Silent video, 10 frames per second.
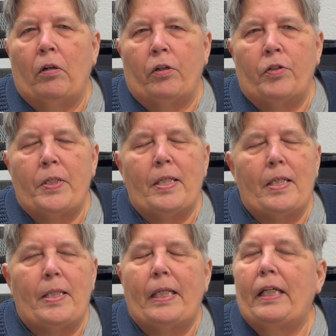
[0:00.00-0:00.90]
arts,
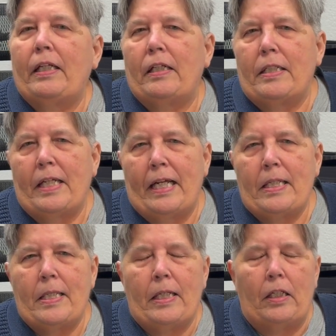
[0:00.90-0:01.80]
singing and
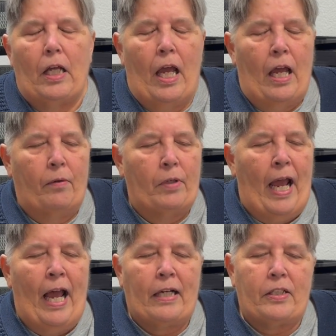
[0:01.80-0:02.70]
dancing and
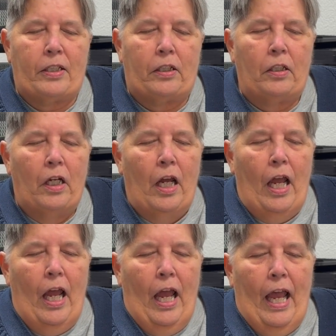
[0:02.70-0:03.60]
acting,
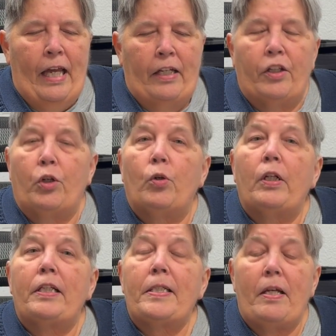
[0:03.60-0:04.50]
and in the
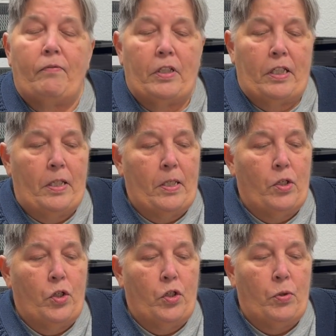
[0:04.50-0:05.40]
early 70s,
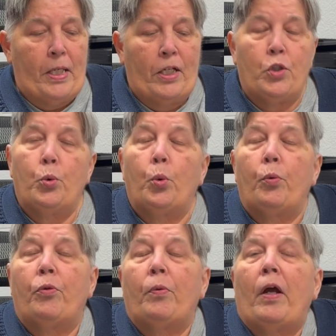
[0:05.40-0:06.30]
Suzanne
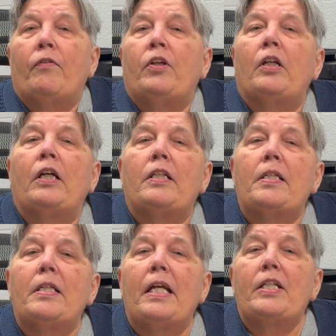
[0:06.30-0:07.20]
toured throughout the United
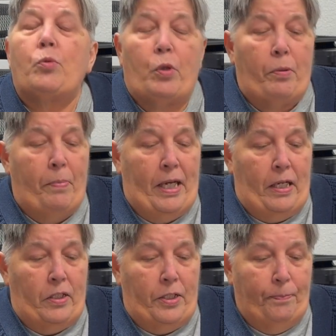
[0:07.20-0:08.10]
States with a
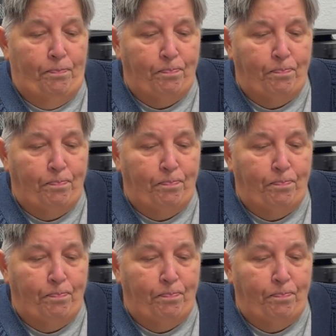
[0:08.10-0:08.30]
band.